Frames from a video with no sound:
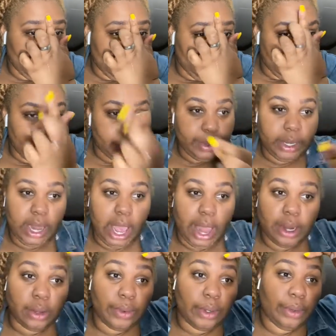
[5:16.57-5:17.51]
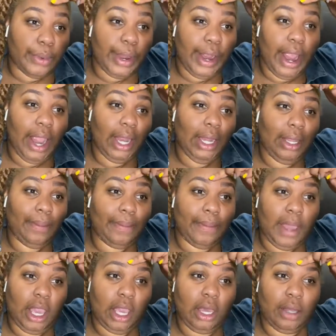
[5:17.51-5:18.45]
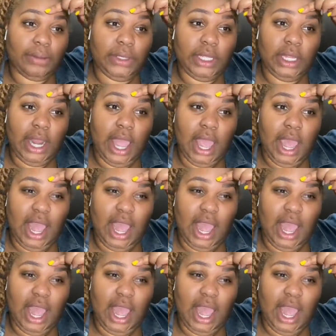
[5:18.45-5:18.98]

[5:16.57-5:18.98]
you know what, I don't want to wear any makeup today,